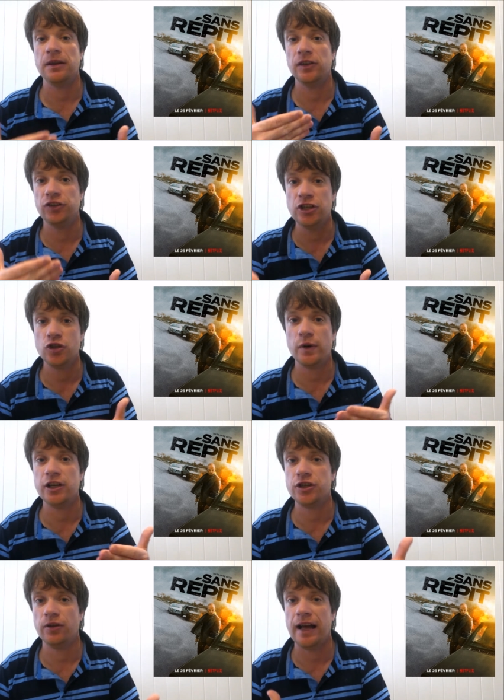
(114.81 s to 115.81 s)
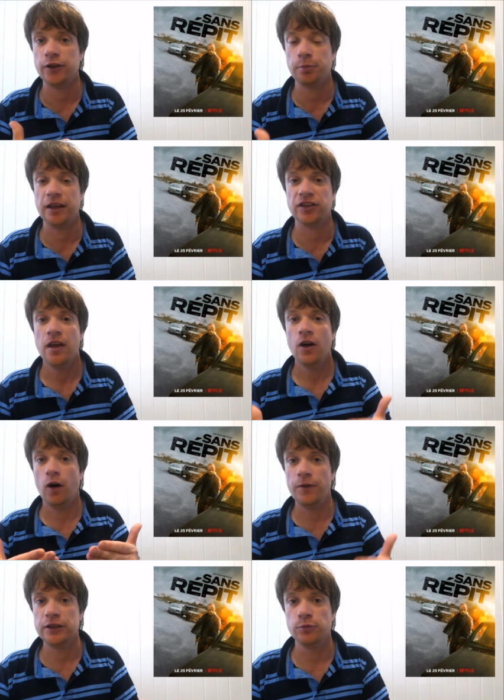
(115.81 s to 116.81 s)
but the situational aspects
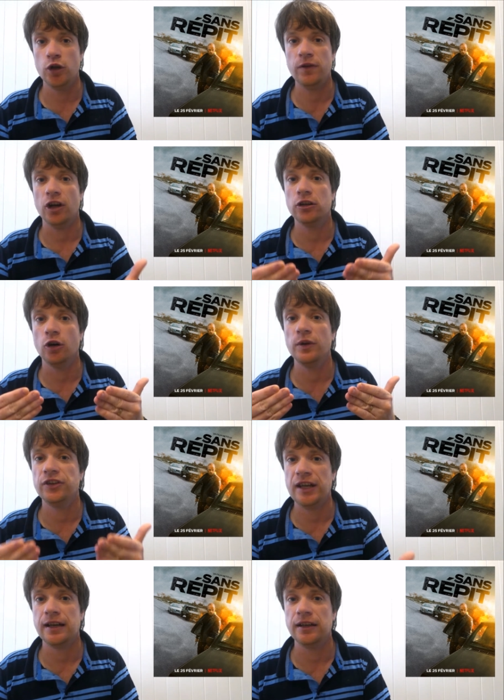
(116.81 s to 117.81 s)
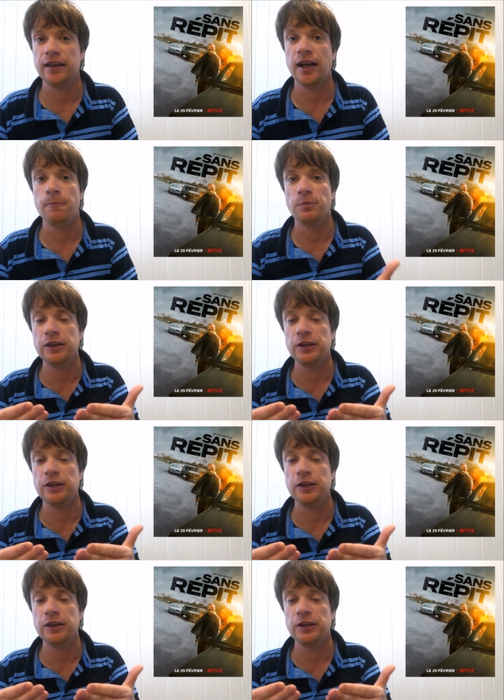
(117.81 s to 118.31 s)
of this movie I thought was second to none.